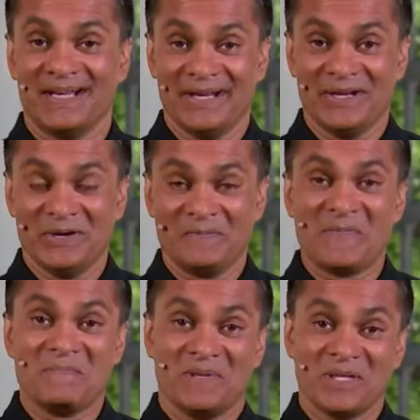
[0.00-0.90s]
know.
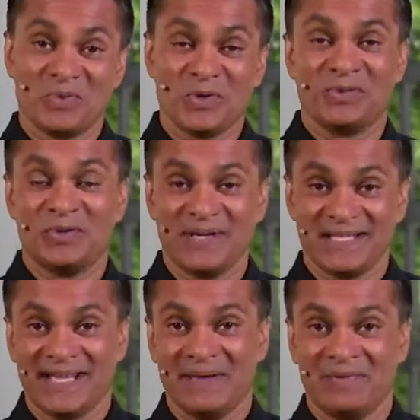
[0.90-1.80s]
But let's work through an
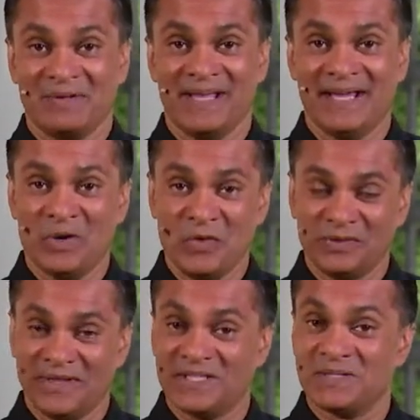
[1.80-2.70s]
example, and hopefully
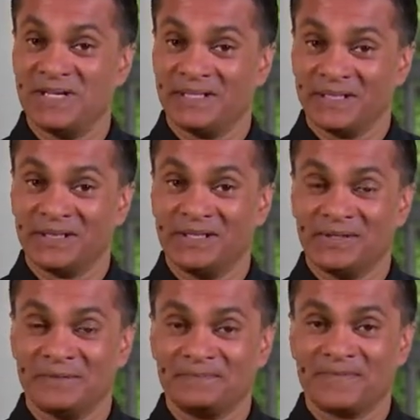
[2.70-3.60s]
this will be a little clearer.
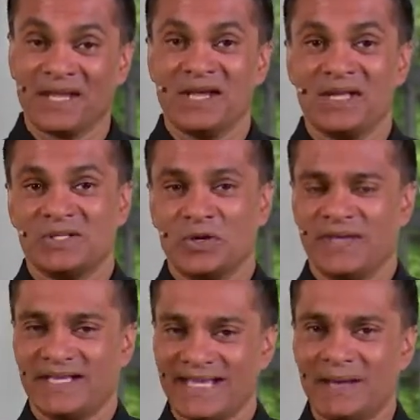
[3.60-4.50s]
So the
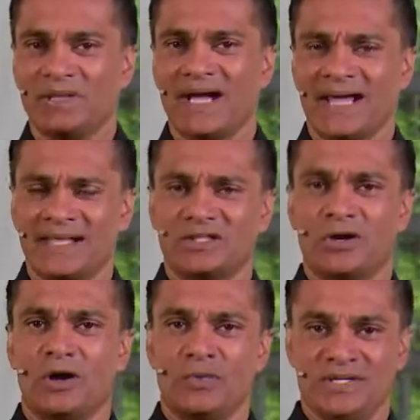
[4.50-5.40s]
example I like to
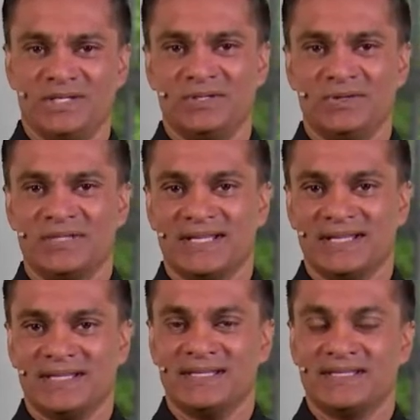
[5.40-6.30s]
always use
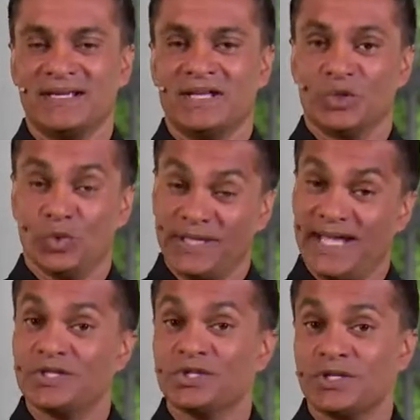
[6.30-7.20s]
is the
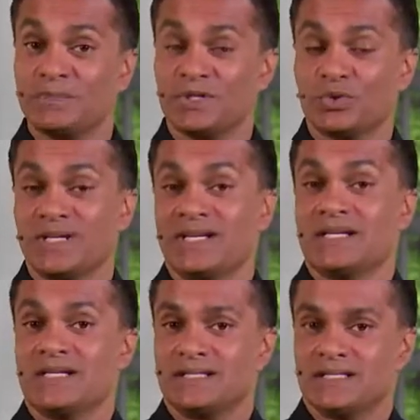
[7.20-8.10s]
relationship between
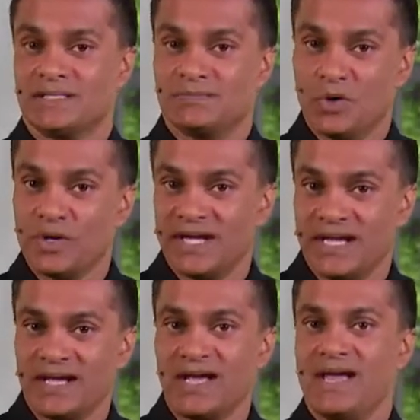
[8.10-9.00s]
smoking
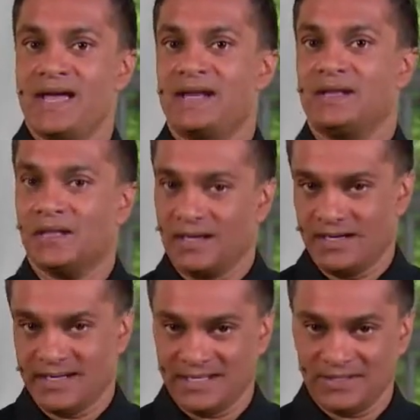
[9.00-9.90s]
and lung
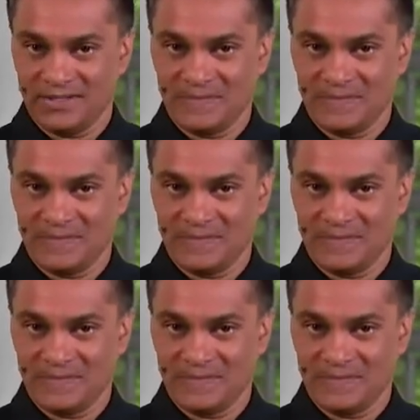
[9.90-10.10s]
cancer.